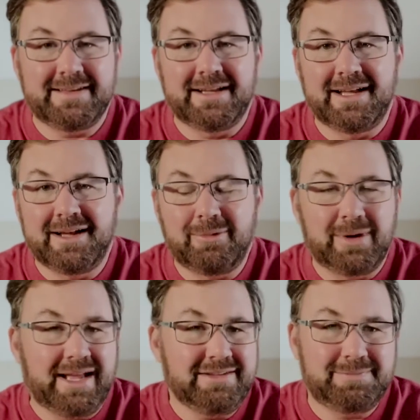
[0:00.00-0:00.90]

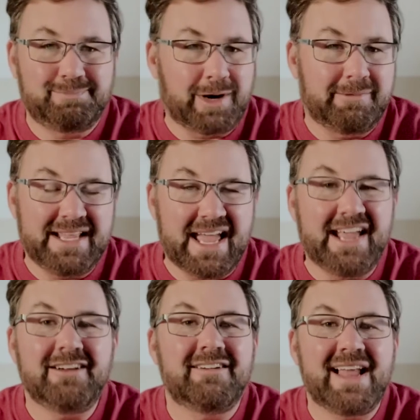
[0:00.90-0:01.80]
when I was probably
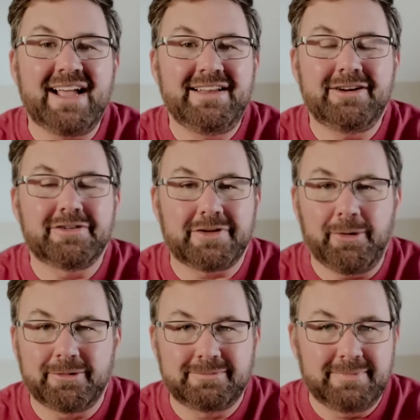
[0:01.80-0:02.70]
8 or 9 years
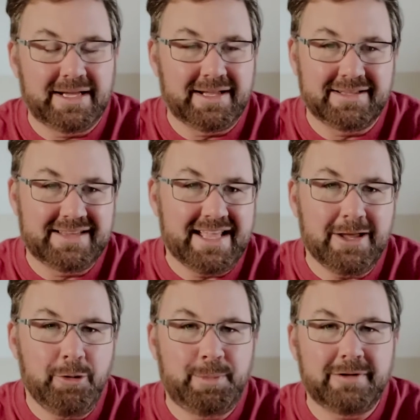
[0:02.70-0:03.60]
old, they
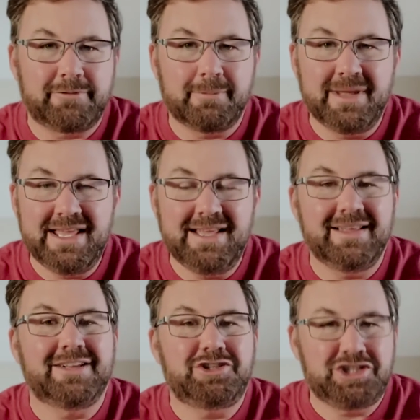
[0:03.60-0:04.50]
opened for me
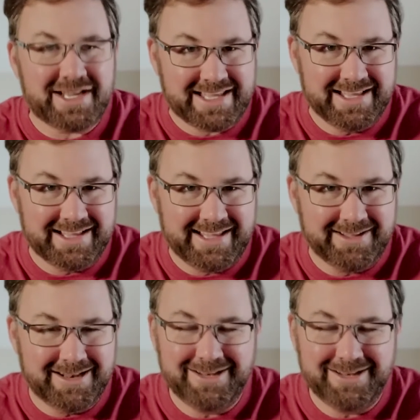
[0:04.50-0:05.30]
a checking account.